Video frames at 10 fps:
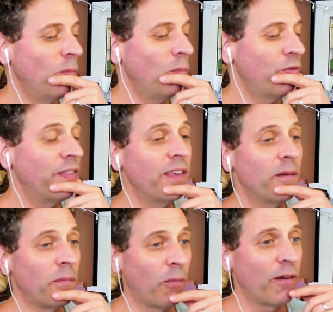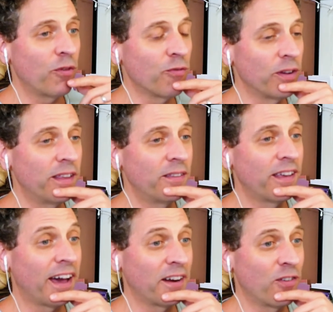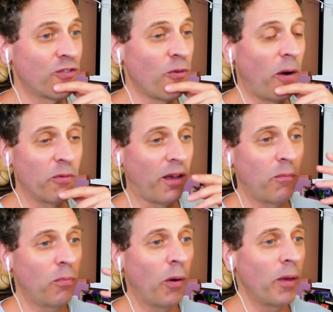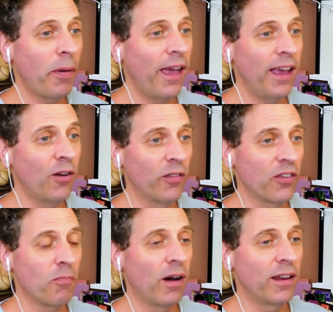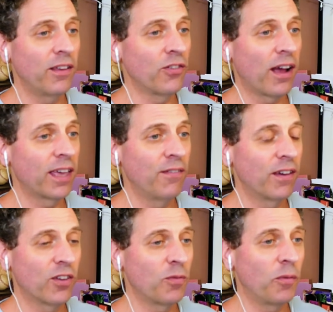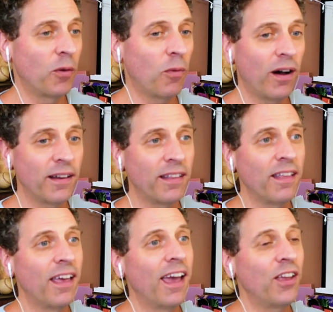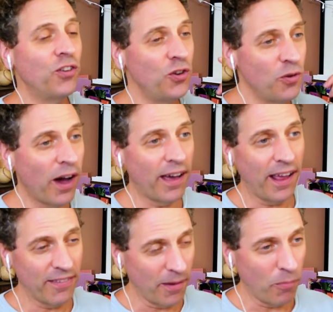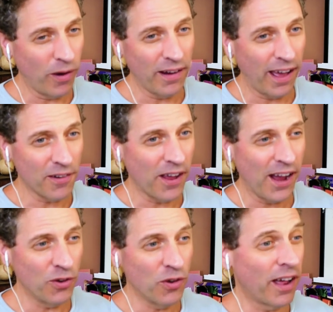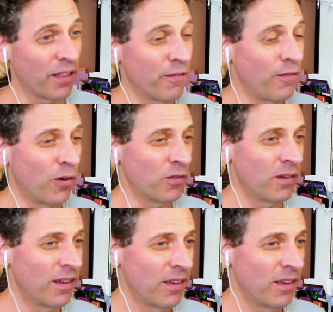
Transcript: Cynthia, my wife, was really kind of distraught. It was like, well, we paid all this money and you're not giving us what we want. And you got at some point, I don't know how, you got on the phone.